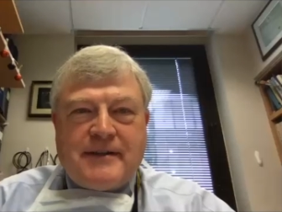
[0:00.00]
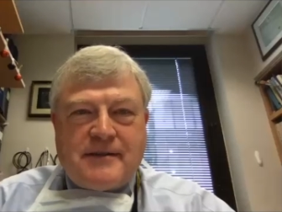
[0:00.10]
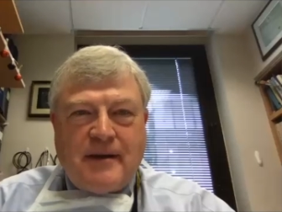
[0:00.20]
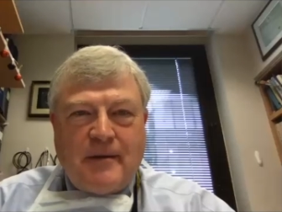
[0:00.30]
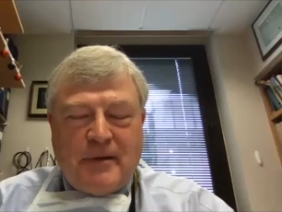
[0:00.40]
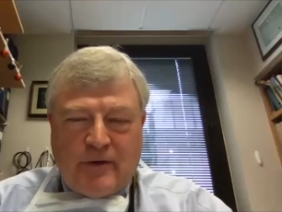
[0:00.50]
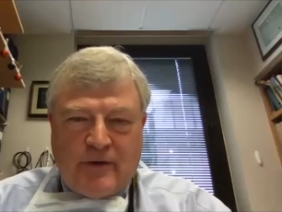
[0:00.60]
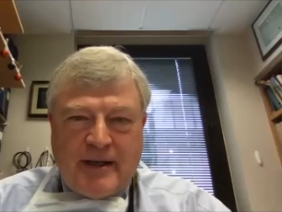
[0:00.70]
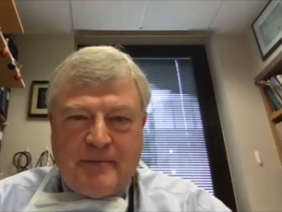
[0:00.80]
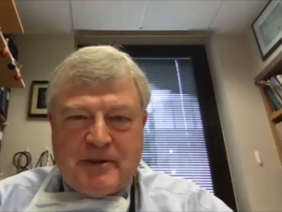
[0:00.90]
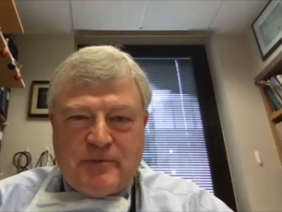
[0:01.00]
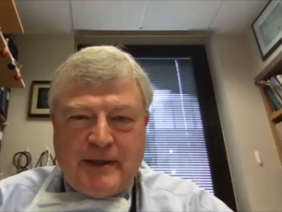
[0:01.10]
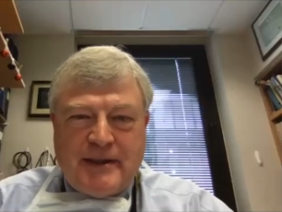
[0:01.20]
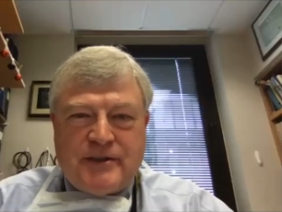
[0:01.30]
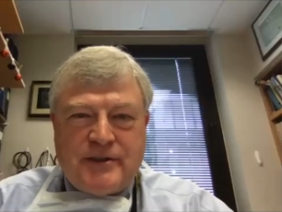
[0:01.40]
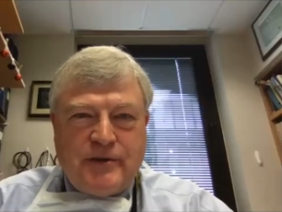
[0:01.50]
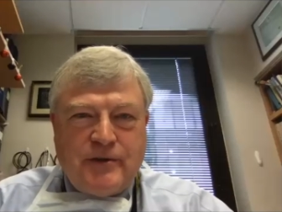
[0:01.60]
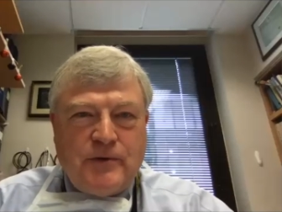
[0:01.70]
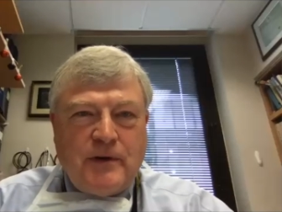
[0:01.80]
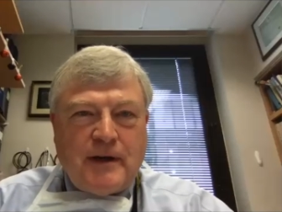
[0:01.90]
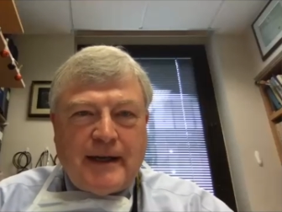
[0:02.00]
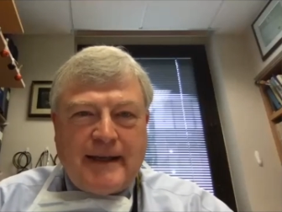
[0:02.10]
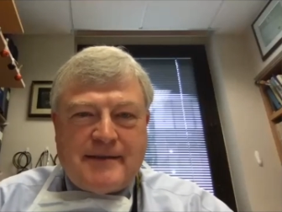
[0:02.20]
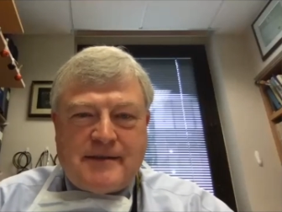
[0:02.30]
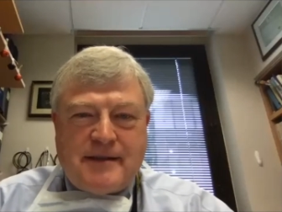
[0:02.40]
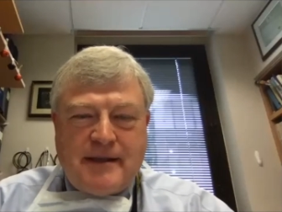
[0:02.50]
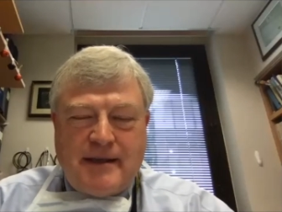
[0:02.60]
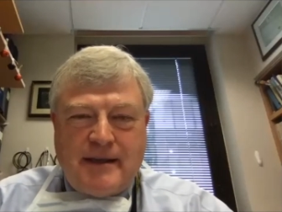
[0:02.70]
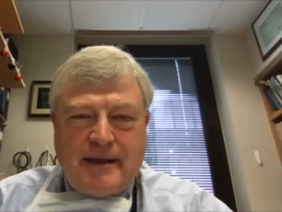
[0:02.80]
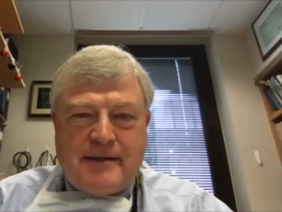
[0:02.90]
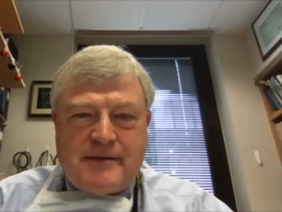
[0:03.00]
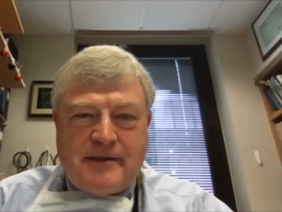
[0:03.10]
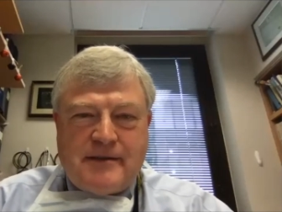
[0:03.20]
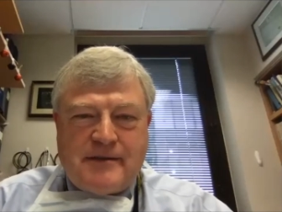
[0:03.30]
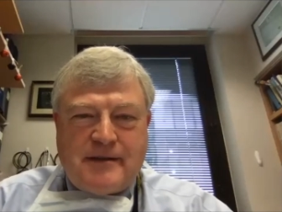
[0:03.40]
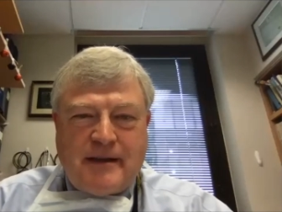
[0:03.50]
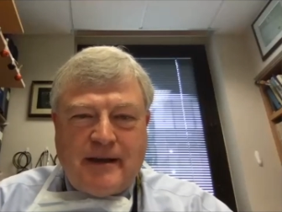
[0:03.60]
some blurring between the two. I guess the easiest